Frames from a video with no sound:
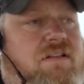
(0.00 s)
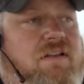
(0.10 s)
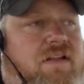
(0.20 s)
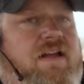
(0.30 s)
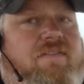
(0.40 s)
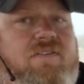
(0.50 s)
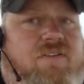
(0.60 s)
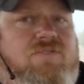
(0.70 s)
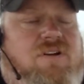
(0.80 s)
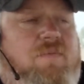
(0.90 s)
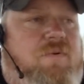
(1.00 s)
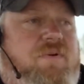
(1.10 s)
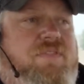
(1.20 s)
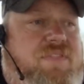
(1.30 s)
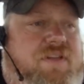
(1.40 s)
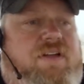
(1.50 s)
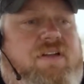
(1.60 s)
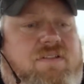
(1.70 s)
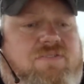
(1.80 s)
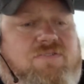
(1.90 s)
Having a little trouble with the
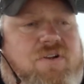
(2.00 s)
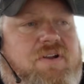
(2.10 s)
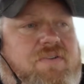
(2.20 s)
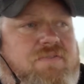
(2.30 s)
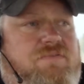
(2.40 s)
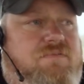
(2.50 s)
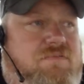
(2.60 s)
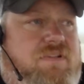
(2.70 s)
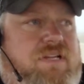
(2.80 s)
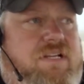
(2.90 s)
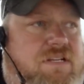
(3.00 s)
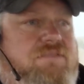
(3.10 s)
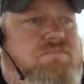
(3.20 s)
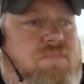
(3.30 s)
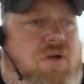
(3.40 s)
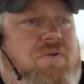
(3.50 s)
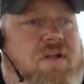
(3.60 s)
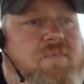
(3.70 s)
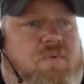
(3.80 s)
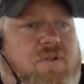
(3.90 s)
drill, blowing
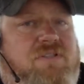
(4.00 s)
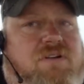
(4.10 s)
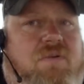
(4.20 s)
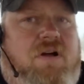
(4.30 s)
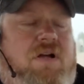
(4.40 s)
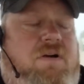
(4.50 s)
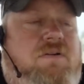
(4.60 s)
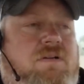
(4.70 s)
up once in a while.